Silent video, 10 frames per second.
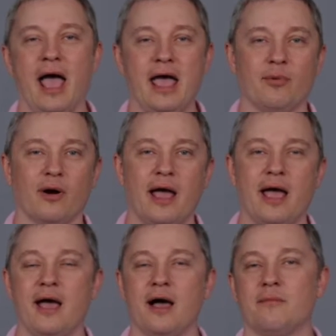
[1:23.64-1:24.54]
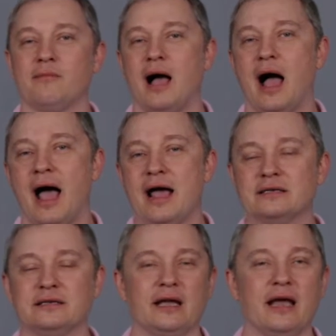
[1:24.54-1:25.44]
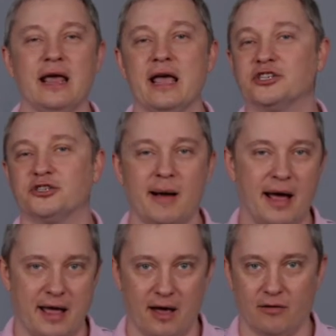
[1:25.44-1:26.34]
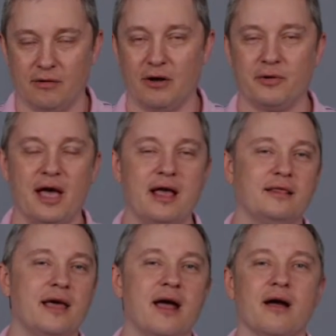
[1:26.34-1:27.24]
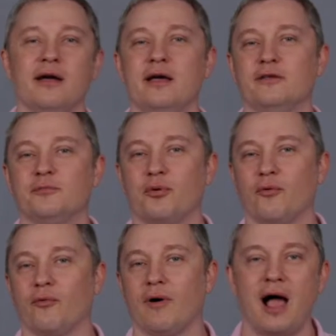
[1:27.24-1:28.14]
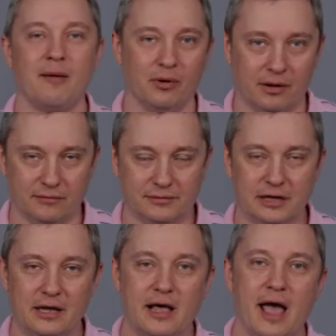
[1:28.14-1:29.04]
Abraham, Isaac, and Ishmael. Okay, there is problems.